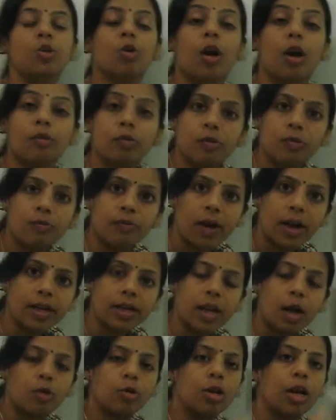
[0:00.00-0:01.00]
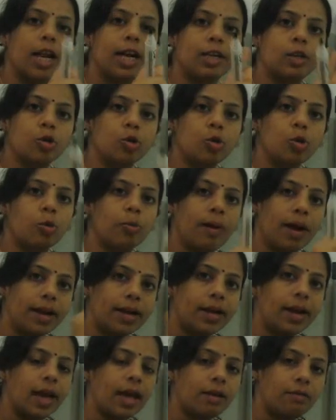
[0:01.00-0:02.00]
you have to find out del to u by
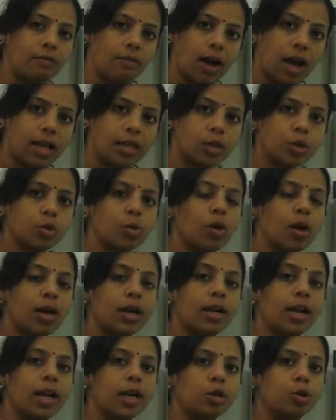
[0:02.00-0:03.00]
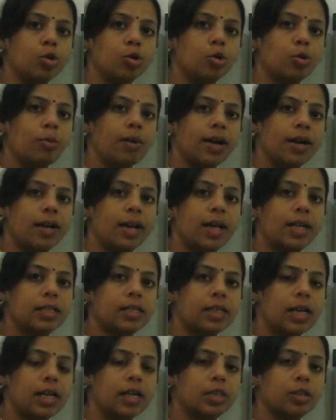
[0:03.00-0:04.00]
del y square, del to u by del
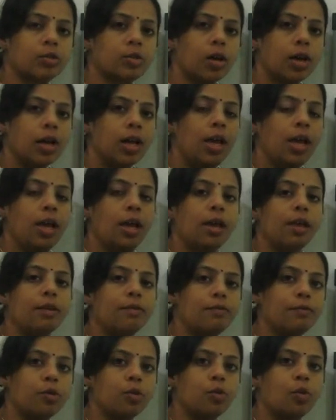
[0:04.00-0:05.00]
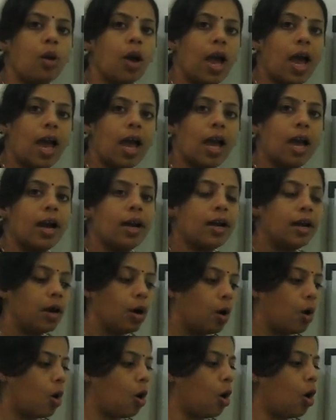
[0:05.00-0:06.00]
z square. If you
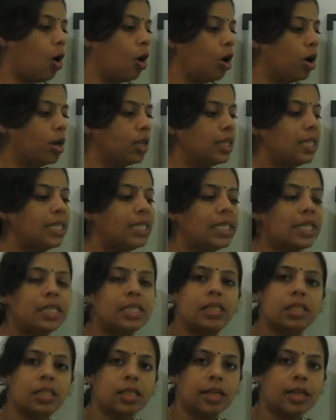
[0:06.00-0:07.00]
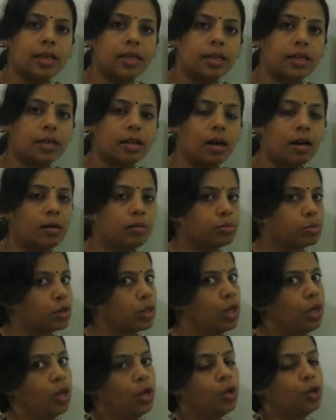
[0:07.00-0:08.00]
add all these three terms,
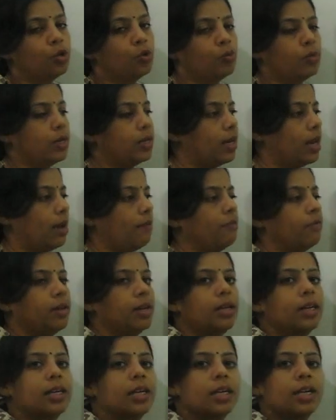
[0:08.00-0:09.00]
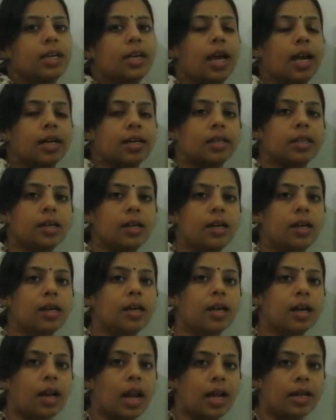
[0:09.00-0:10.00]
you will definitely get the
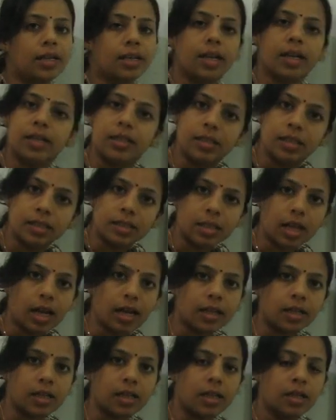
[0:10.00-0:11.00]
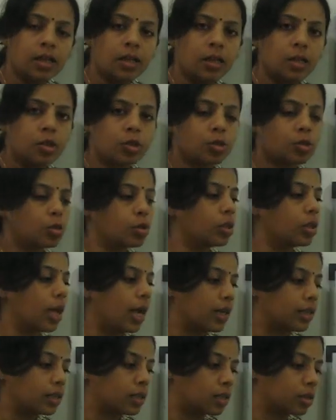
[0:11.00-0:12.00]
right hand side. So
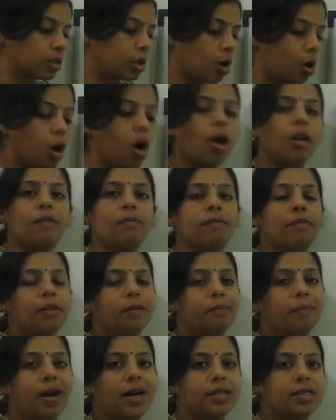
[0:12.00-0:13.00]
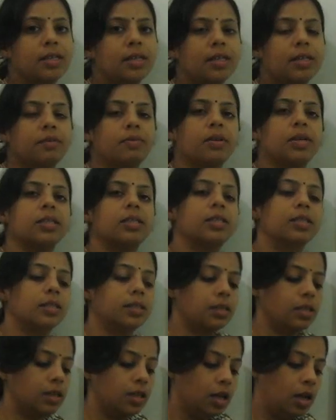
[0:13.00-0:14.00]
that's all for partial
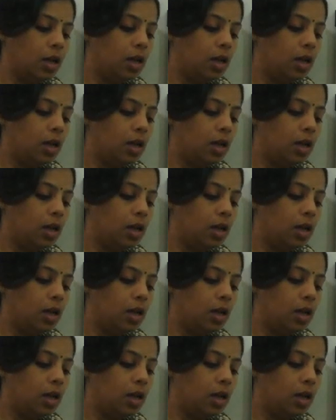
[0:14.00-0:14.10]
differentiation.